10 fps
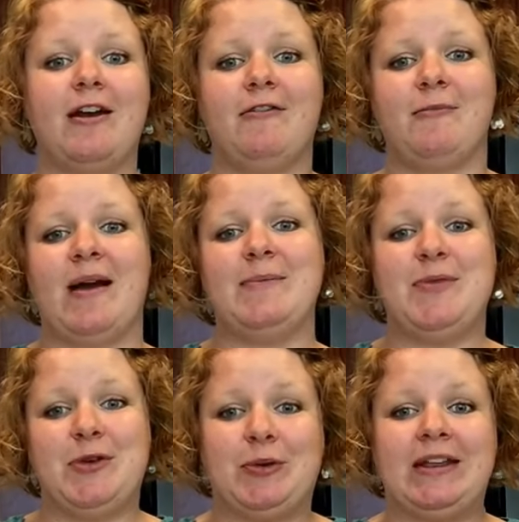of my
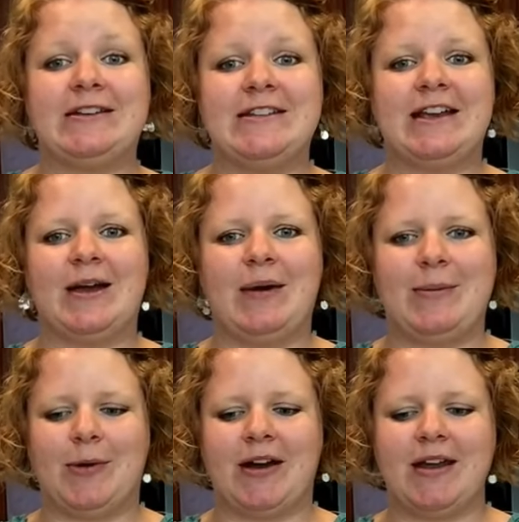beauty
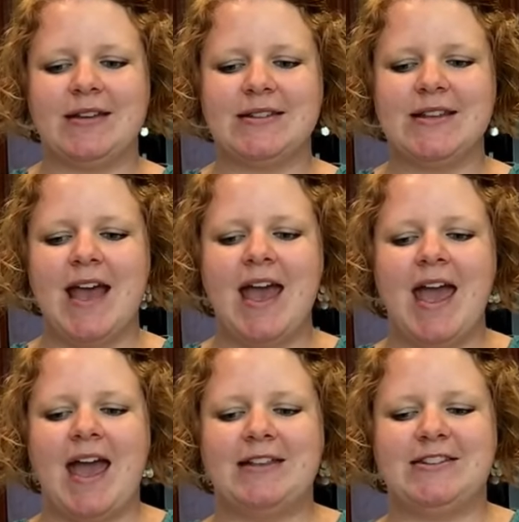DIY products.
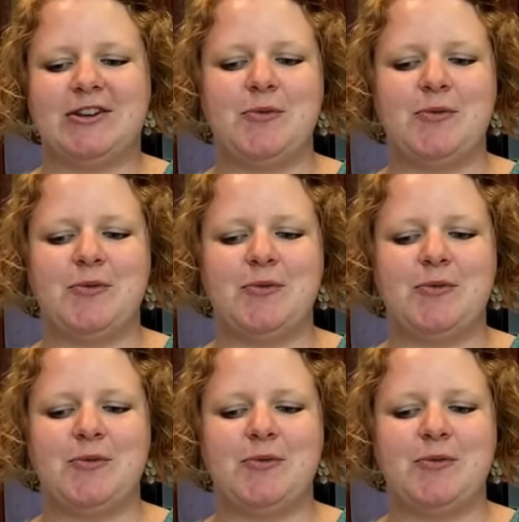And so